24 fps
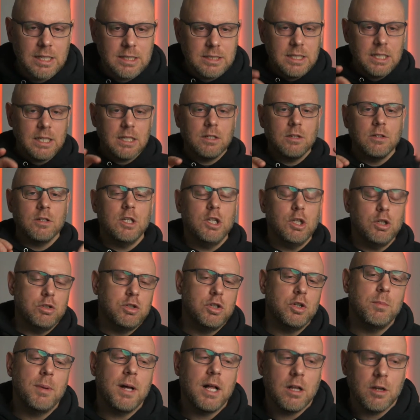tickle the
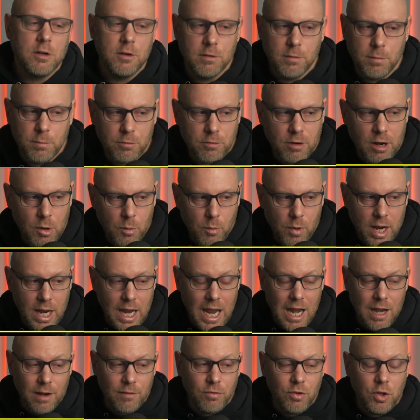YouTube algorithm the right way,
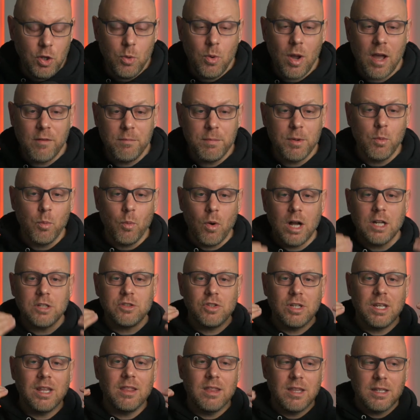and if you have been
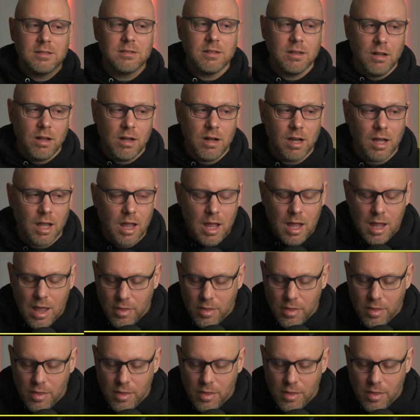watching this long,